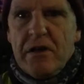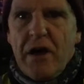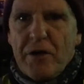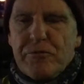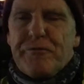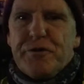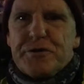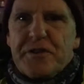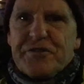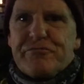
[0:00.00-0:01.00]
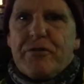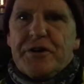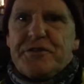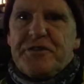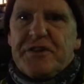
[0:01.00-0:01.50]
I referred to this
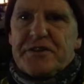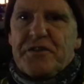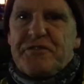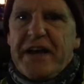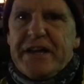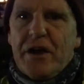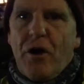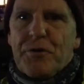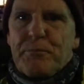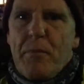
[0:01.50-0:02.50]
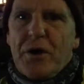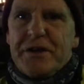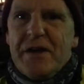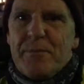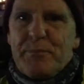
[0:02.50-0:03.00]
ride the other day on
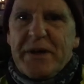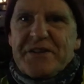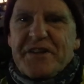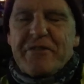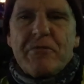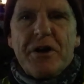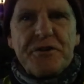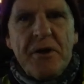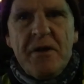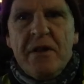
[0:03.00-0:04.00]
my picnic ride.